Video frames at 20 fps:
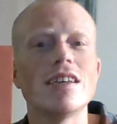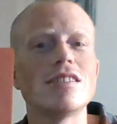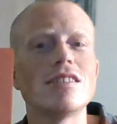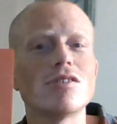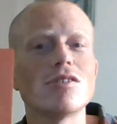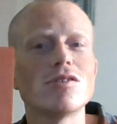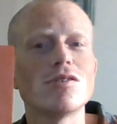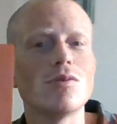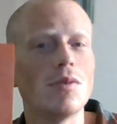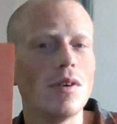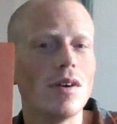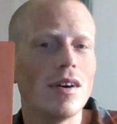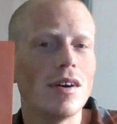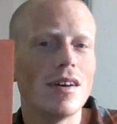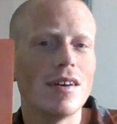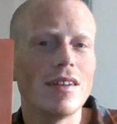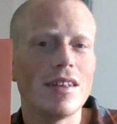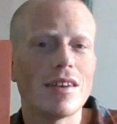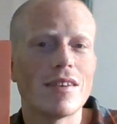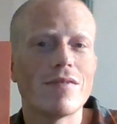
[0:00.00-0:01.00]
It's also
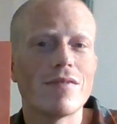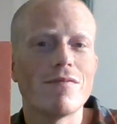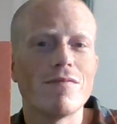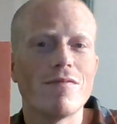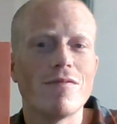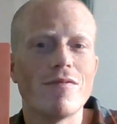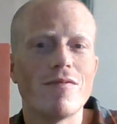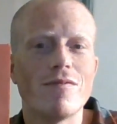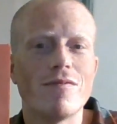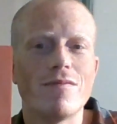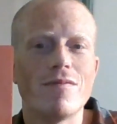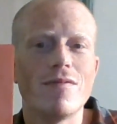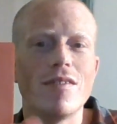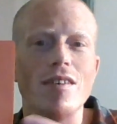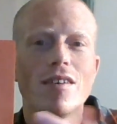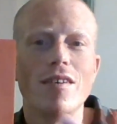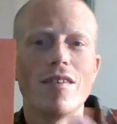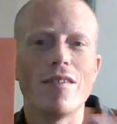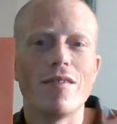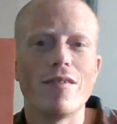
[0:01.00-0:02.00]
like
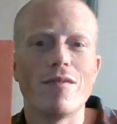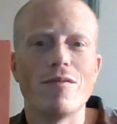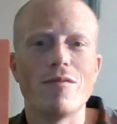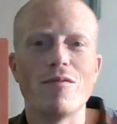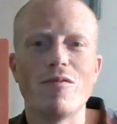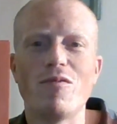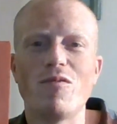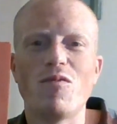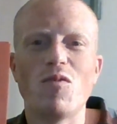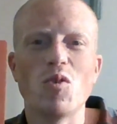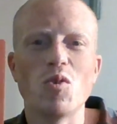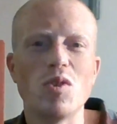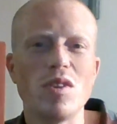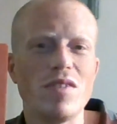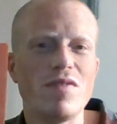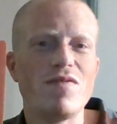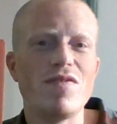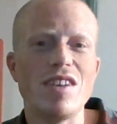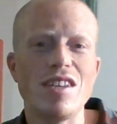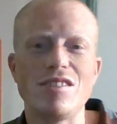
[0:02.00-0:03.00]

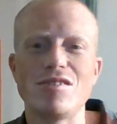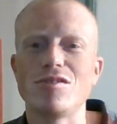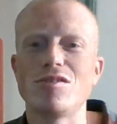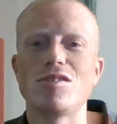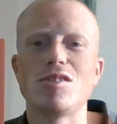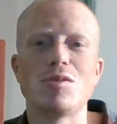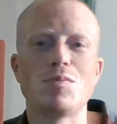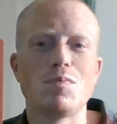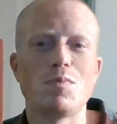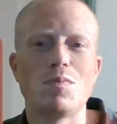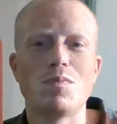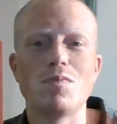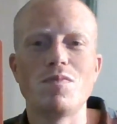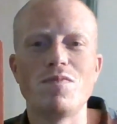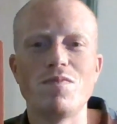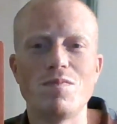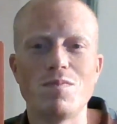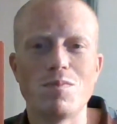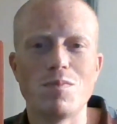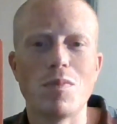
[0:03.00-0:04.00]
fully featured
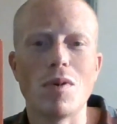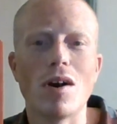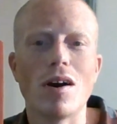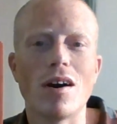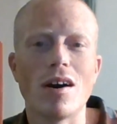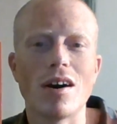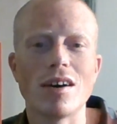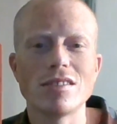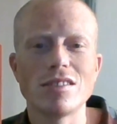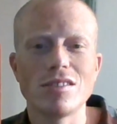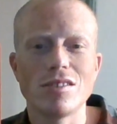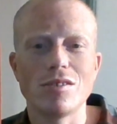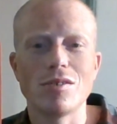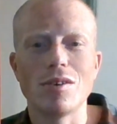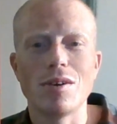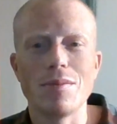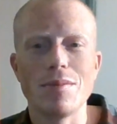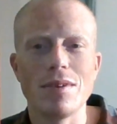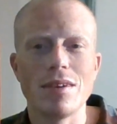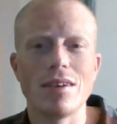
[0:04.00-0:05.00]
spa, so
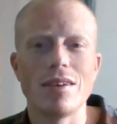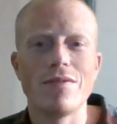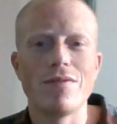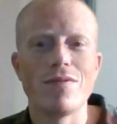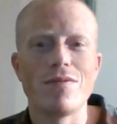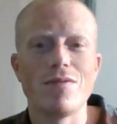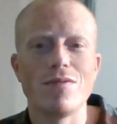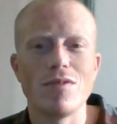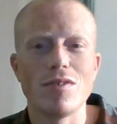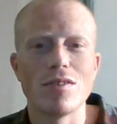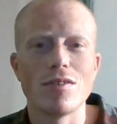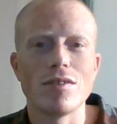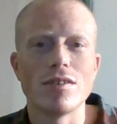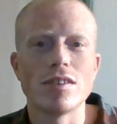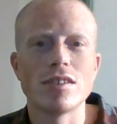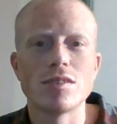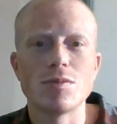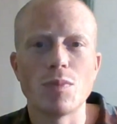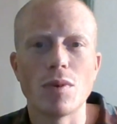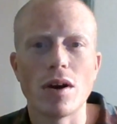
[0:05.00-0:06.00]
I mean, if you're
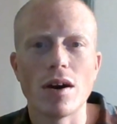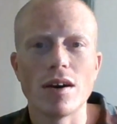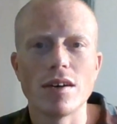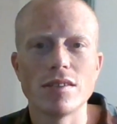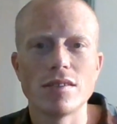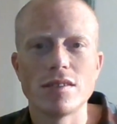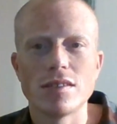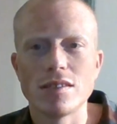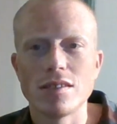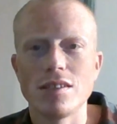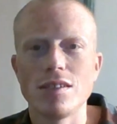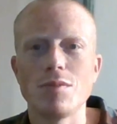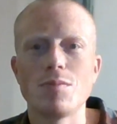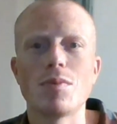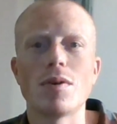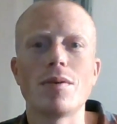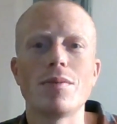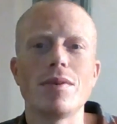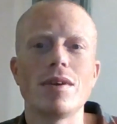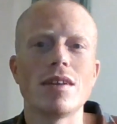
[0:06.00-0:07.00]
into spas, you
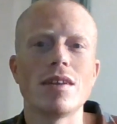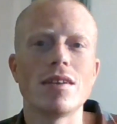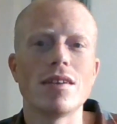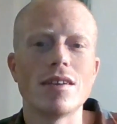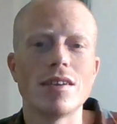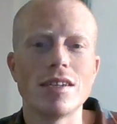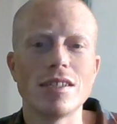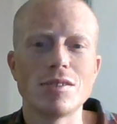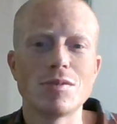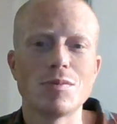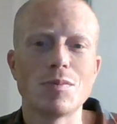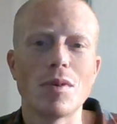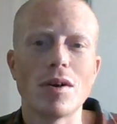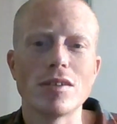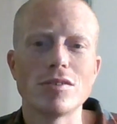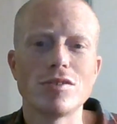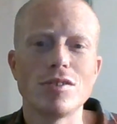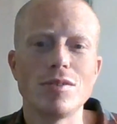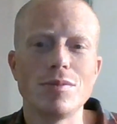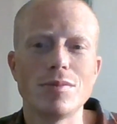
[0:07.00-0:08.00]
probably get a nice
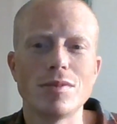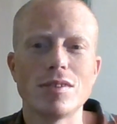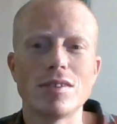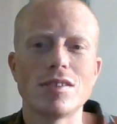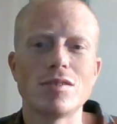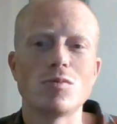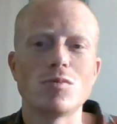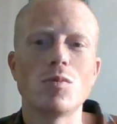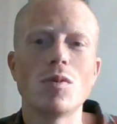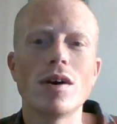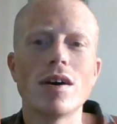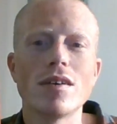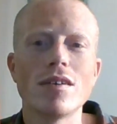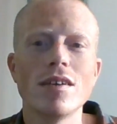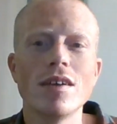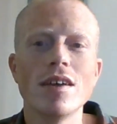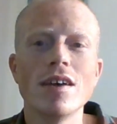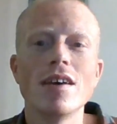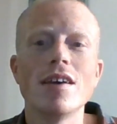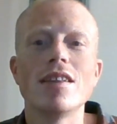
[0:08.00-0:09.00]
spa treatment as
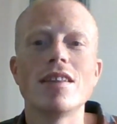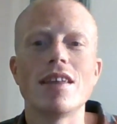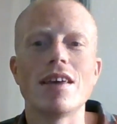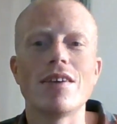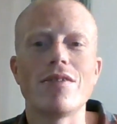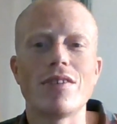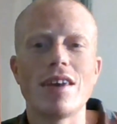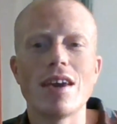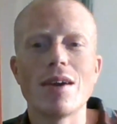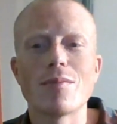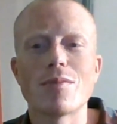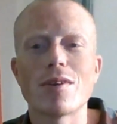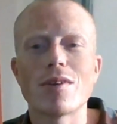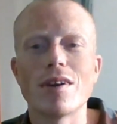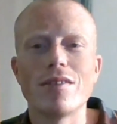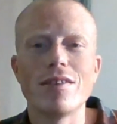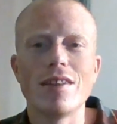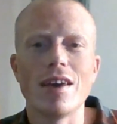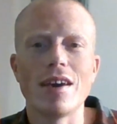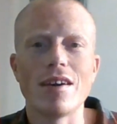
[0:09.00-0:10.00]
well. They have a
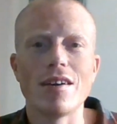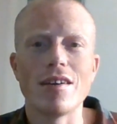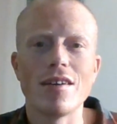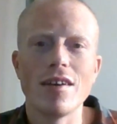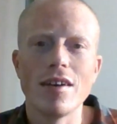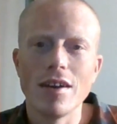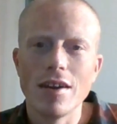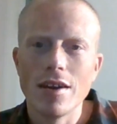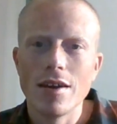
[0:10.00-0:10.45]
campground there.